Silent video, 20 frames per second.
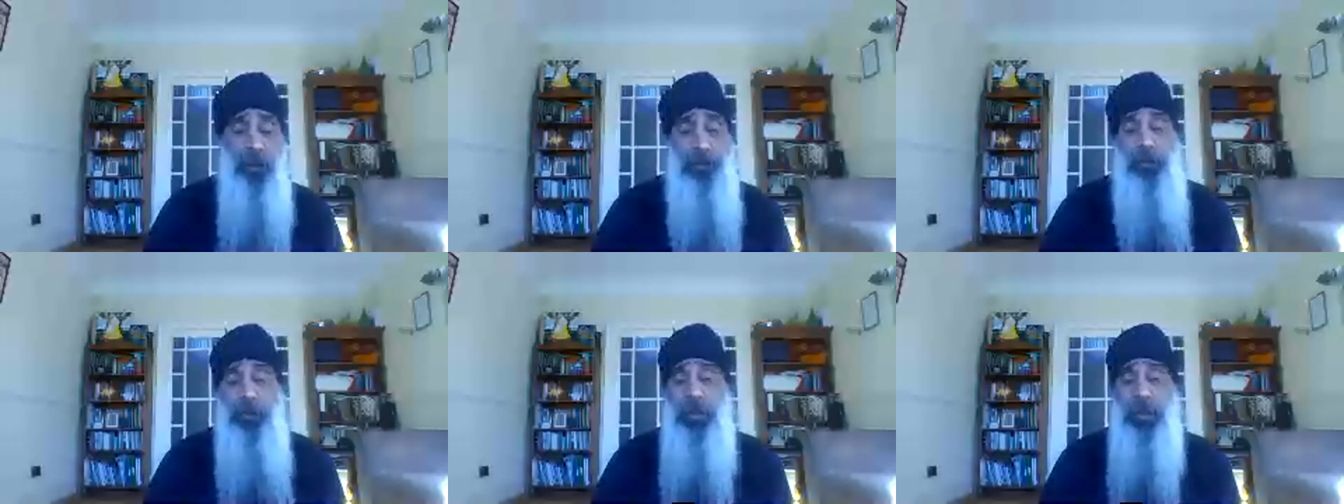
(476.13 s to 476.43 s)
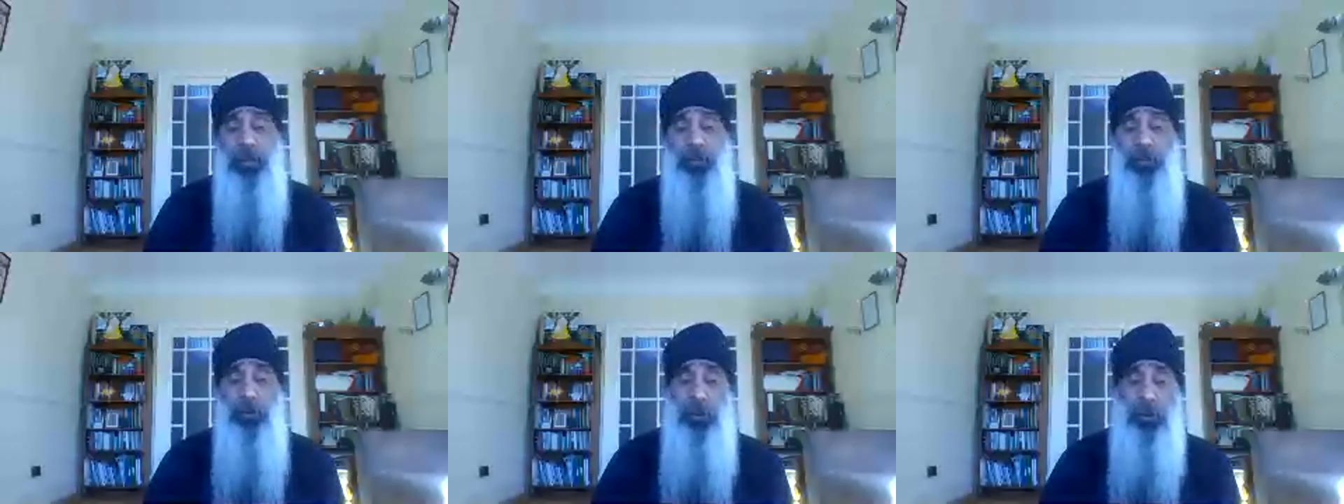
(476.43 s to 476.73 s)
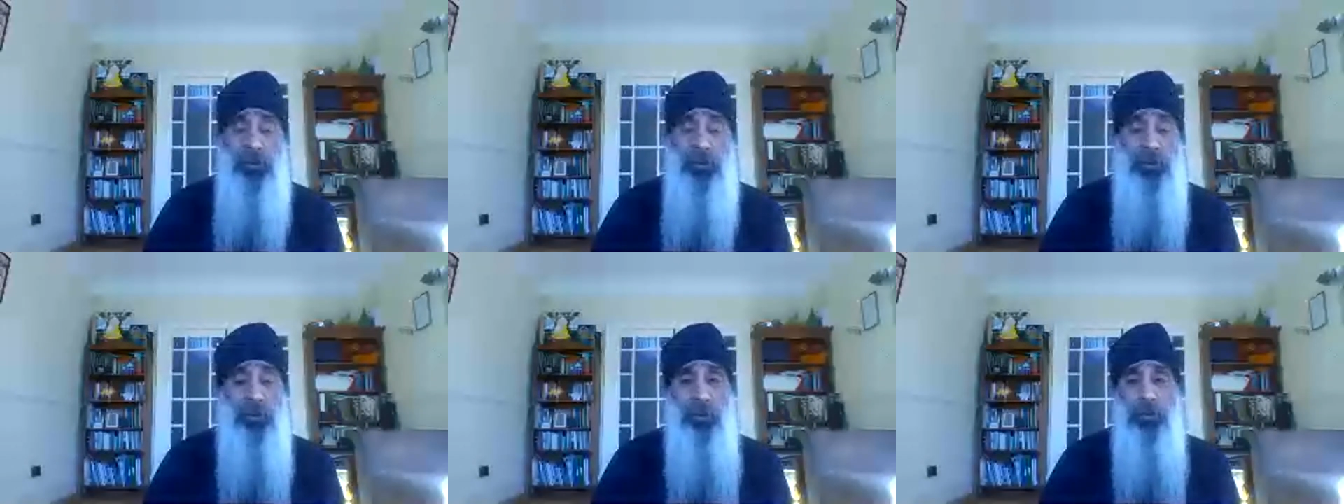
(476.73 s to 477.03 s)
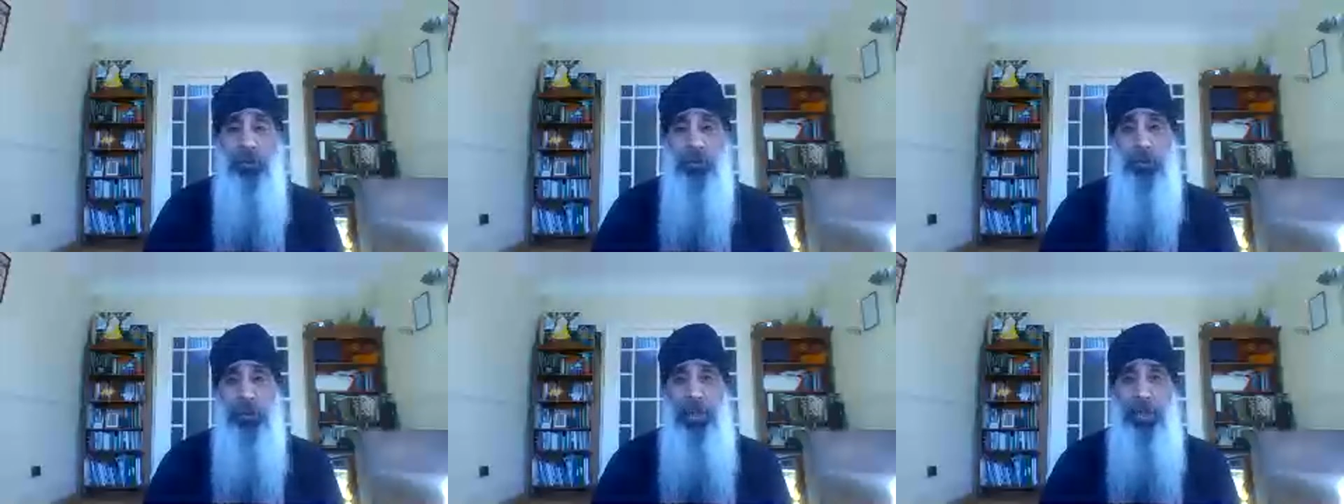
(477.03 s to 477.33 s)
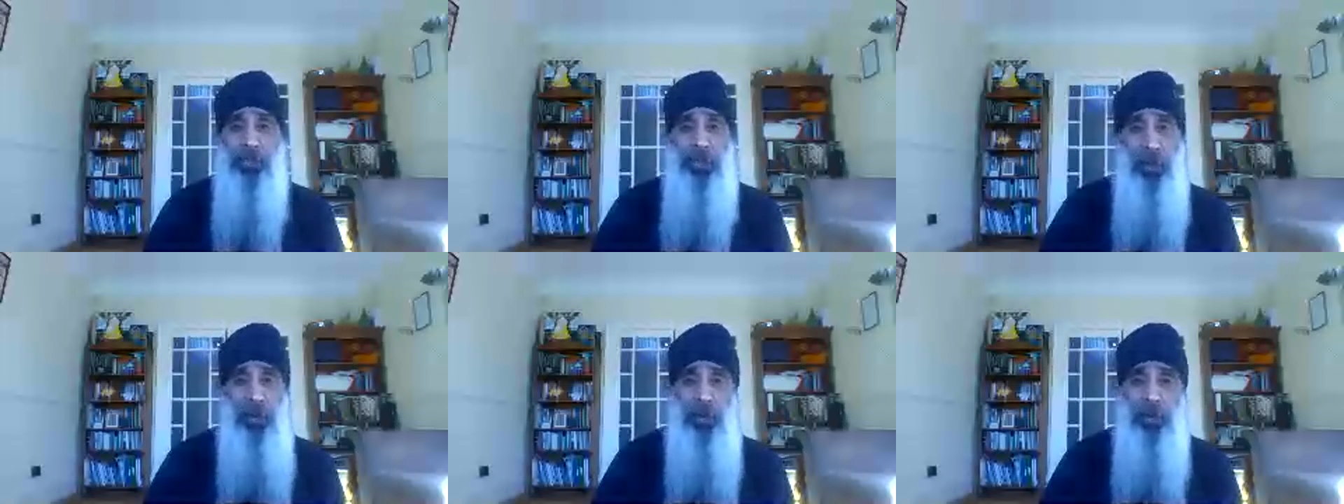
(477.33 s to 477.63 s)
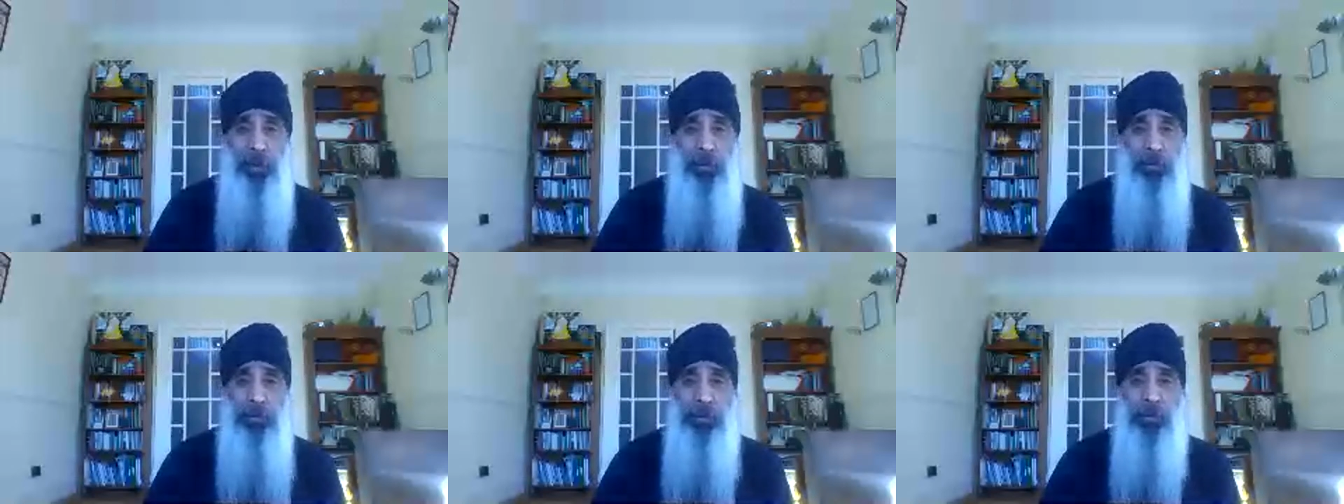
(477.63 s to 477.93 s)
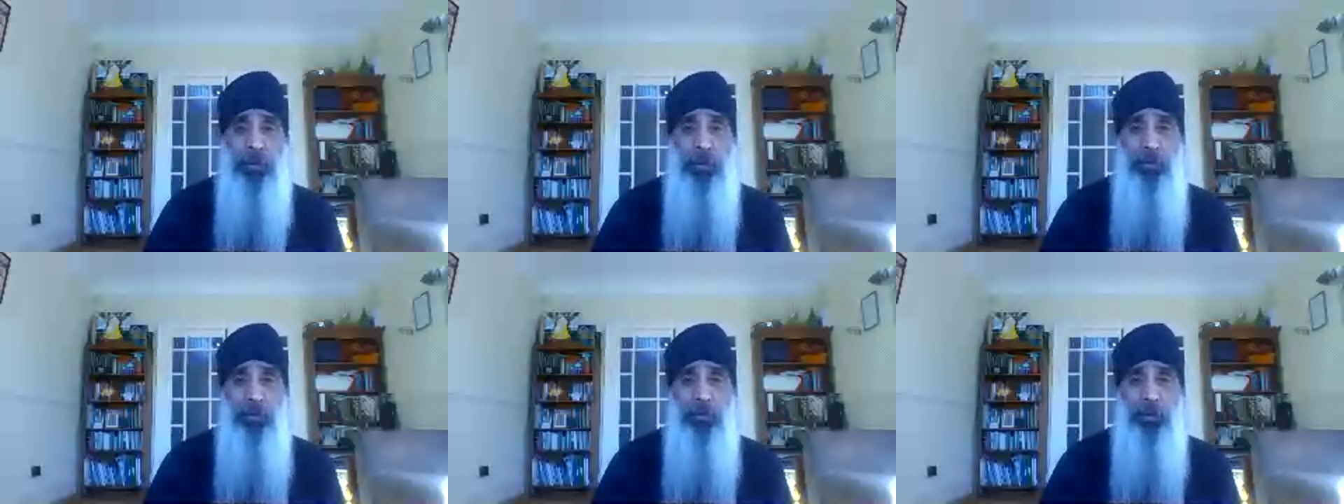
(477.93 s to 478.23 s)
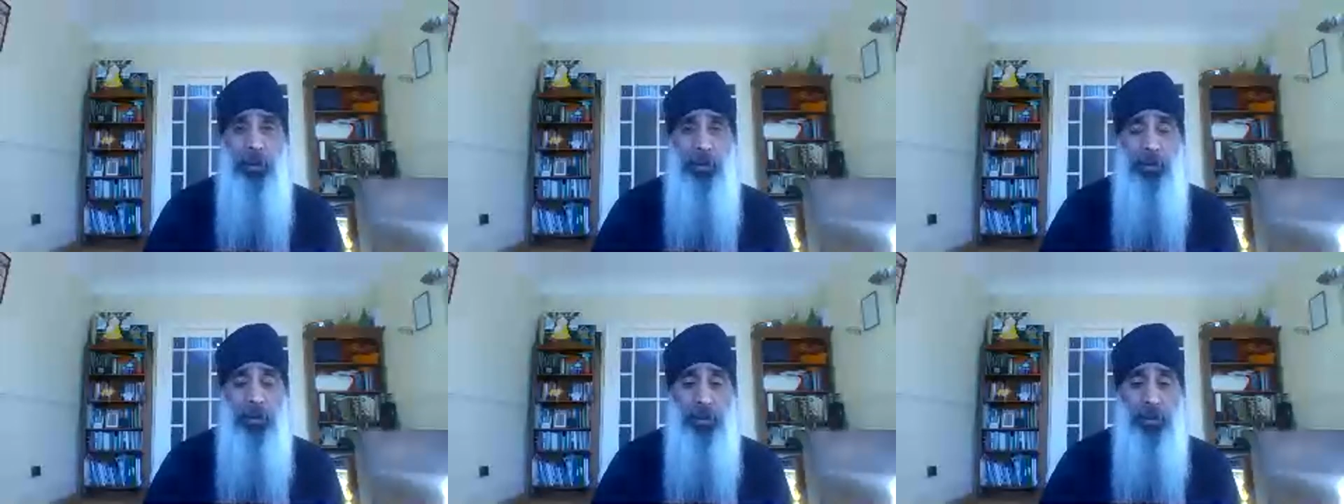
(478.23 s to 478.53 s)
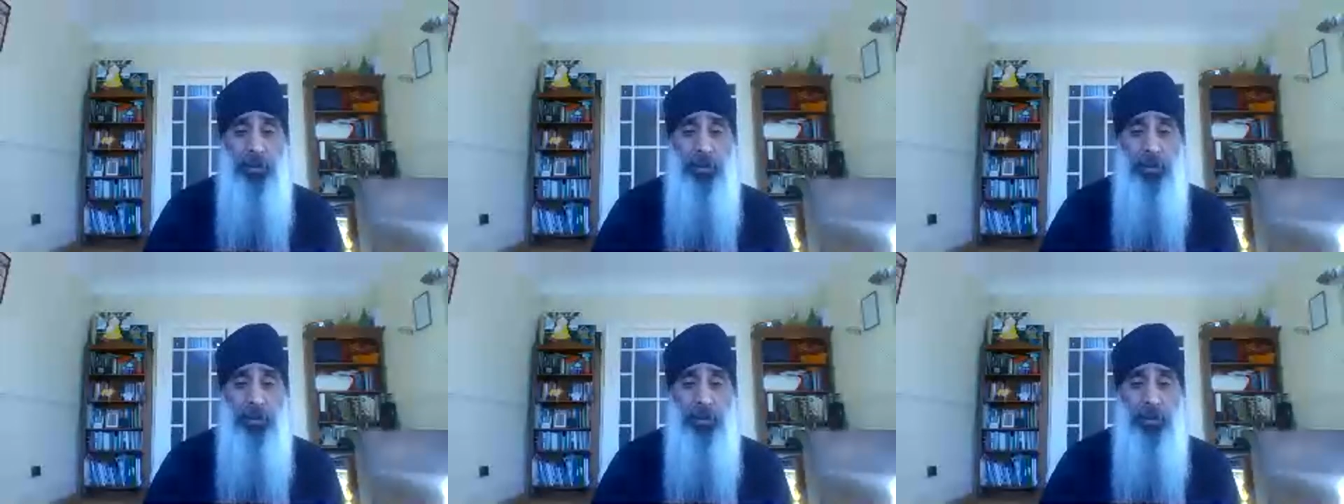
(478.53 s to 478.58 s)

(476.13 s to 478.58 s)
or you get trodden on. That's all there is to it.